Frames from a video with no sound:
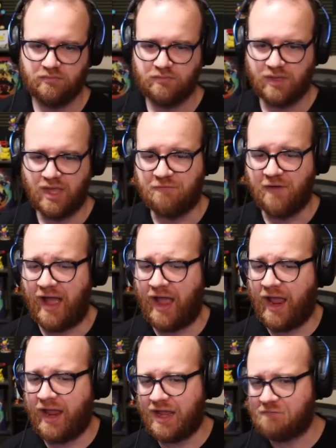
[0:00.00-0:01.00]
If
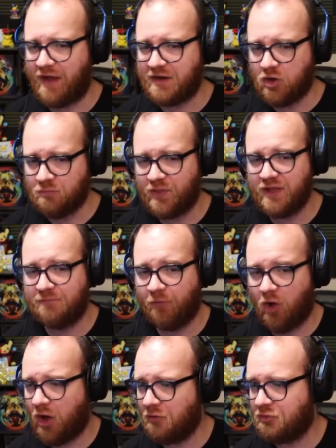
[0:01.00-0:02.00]
I don't play for
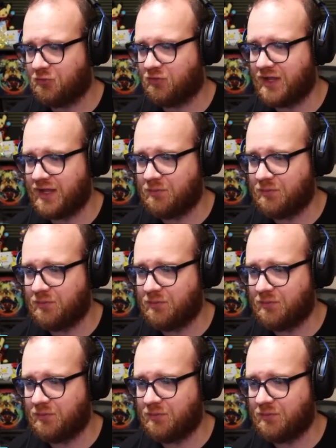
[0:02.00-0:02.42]
all 3,